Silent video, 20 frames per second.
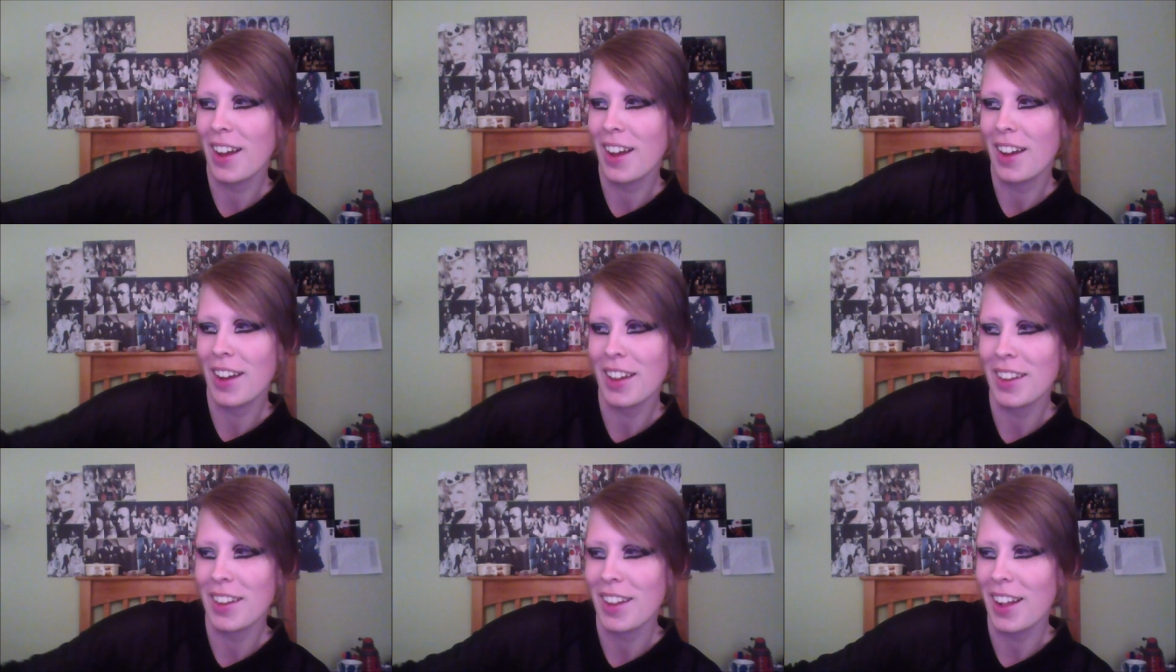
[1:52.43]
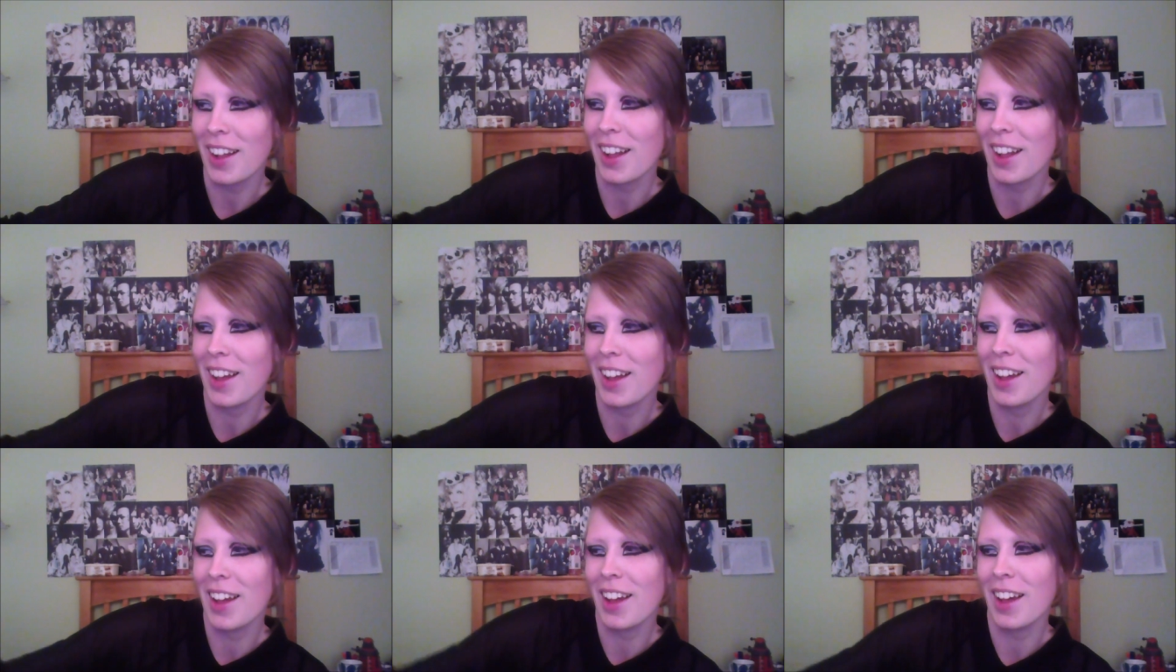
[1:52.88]
I
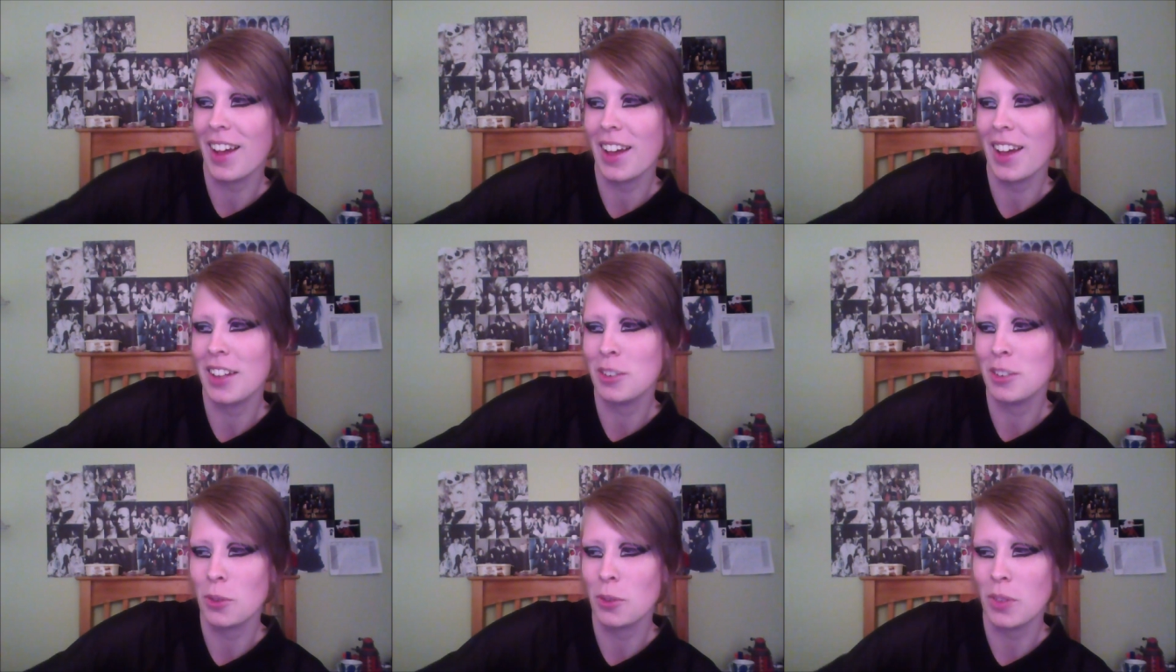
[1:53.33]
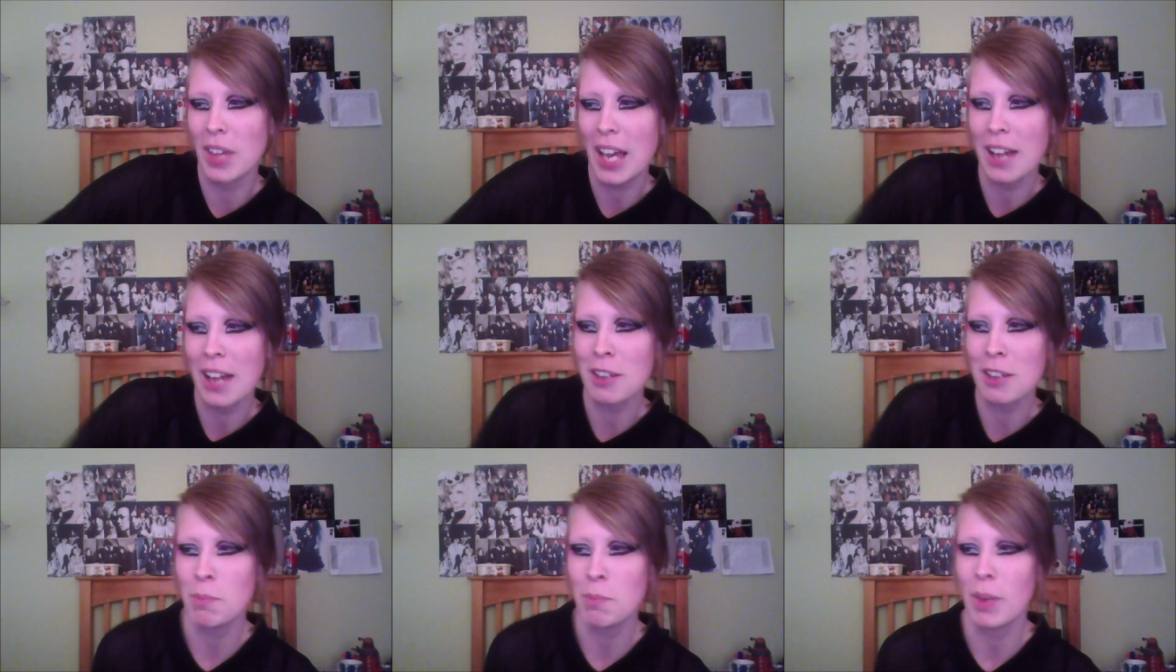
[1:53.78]
do
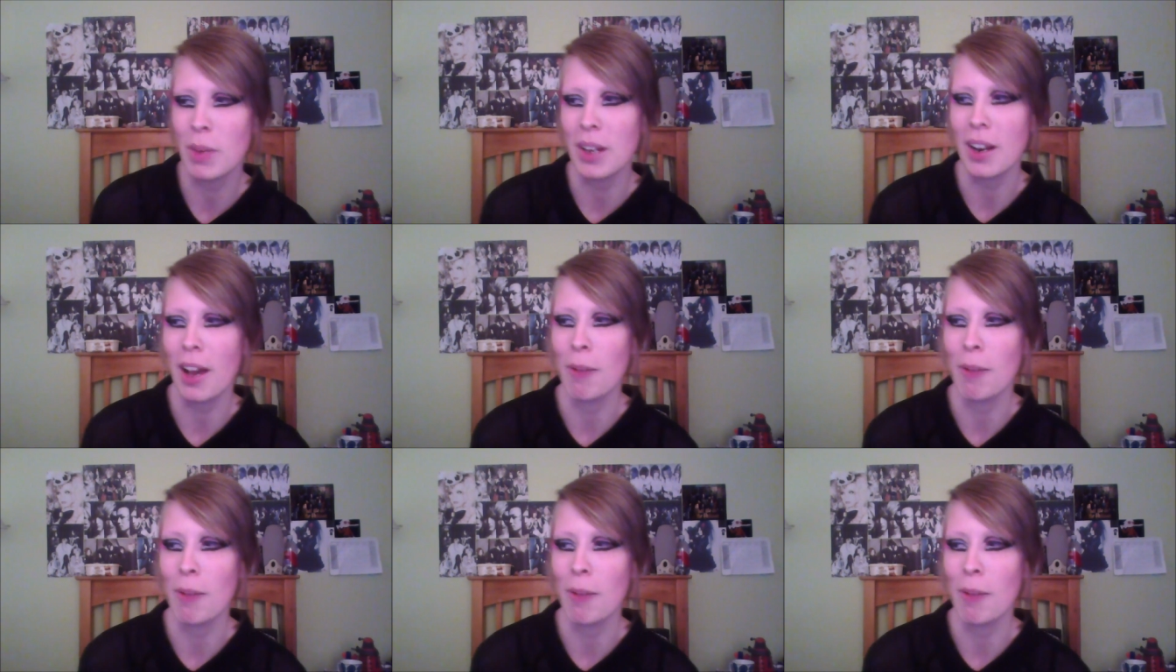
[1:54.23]
that, but